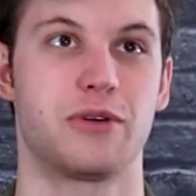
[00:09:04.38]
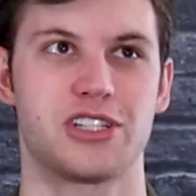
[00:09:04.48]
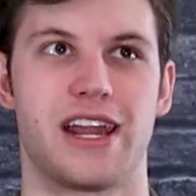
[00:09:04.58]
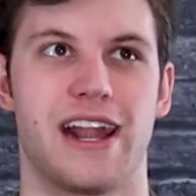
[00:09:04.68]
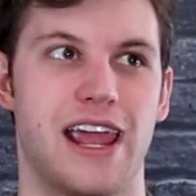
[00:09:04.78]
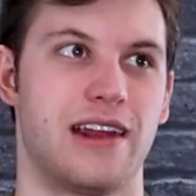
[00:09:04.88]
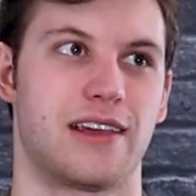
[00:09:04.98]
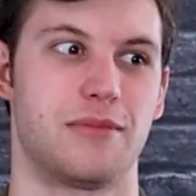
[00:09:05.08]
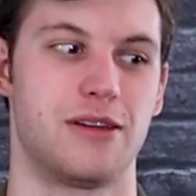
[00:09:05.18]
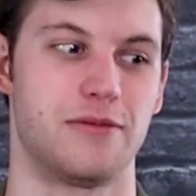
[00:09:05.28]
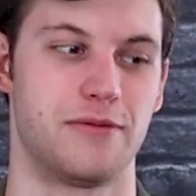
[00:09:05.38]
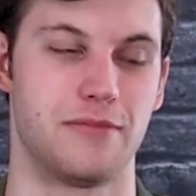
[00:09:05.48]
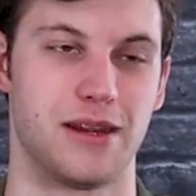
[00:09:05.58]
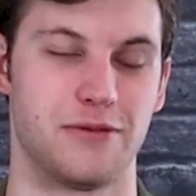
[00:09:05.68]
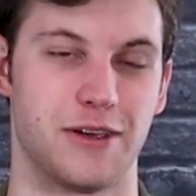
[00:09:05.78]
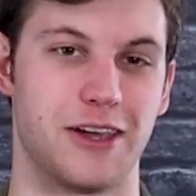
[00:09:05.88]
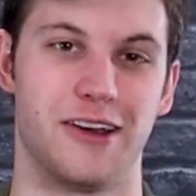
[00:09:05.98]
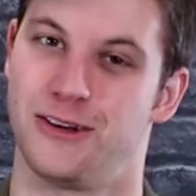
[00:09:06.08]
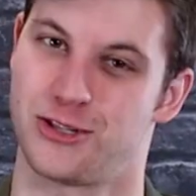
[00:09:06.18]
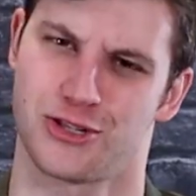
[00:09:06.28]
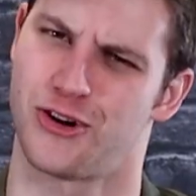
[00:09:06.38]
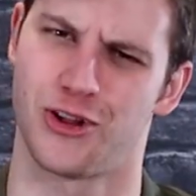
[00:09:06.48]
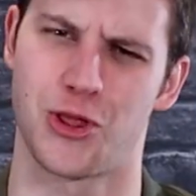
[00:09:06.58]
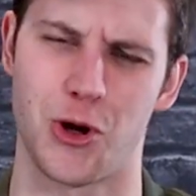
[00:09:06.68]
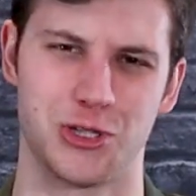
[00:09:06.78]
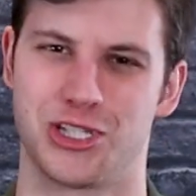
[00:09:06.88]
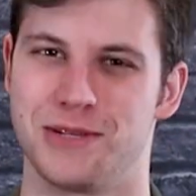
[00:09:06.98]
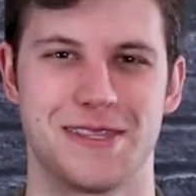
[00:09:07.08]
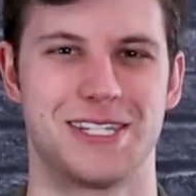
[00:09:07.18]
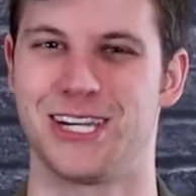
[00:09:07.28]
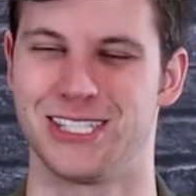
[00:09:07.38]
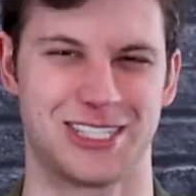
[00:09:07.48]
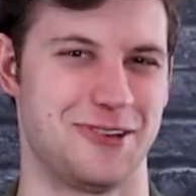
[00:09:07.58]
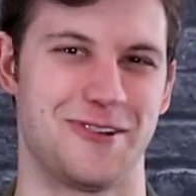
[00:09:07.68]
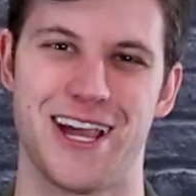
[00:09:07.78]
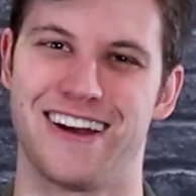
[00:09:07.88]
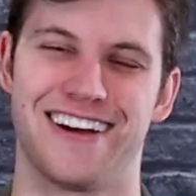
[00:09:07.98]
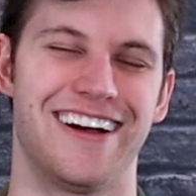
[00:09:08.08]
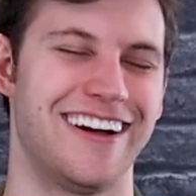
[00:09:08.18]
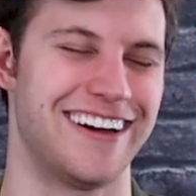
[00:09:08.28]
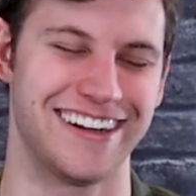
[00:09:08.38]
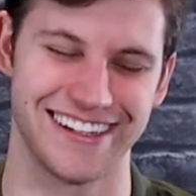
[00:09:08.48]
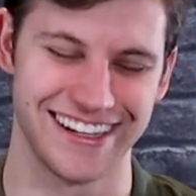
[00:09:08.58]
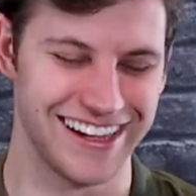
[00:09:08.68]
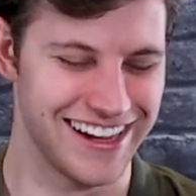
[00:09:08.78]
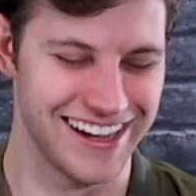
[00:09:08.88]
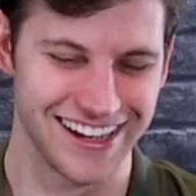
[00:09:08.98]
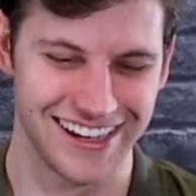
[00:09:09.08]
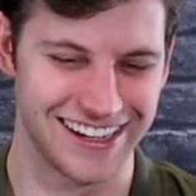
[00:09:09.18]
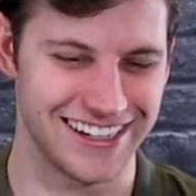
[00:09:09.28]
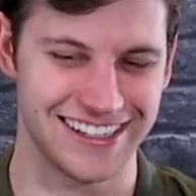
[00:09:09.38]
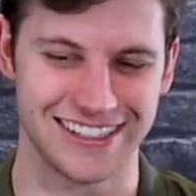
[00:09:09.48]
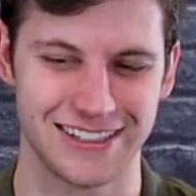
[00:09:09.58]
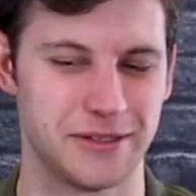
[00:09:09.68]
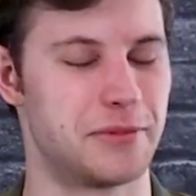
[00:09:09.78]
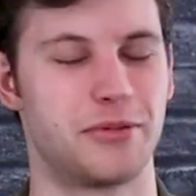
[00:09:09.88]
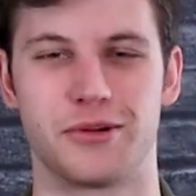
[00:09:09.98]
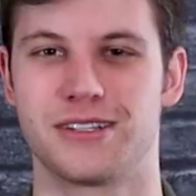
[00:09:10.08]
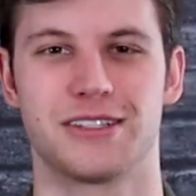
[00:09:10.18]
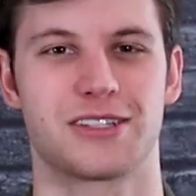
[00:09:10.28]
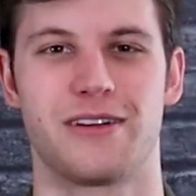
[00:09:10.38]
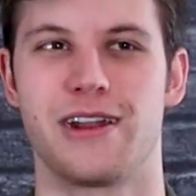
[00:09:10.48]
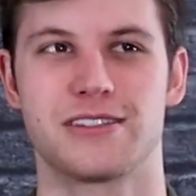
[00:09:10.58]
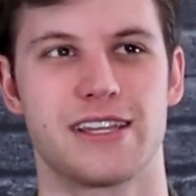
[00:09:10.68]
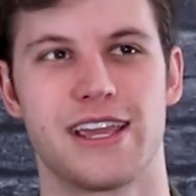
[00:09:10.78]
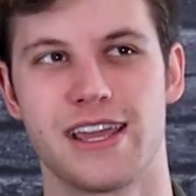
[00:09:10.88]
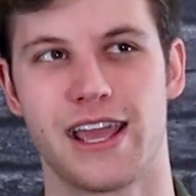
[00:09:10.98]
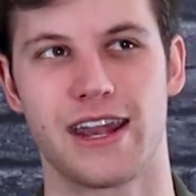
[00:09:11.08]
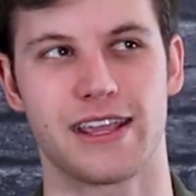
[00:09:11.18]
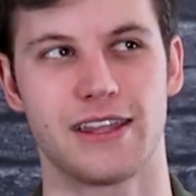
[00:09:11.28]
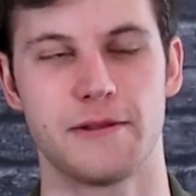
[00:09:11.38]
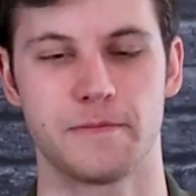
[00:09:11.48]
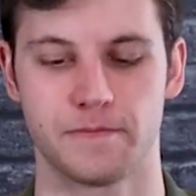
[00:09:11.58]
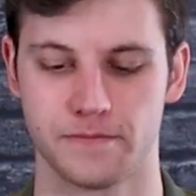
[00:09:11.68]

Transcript: I wish I had an Anakin minifigure and just started watching them at the Tusken Raider. Oh, poor Tusken Raiders, they hate Anakin.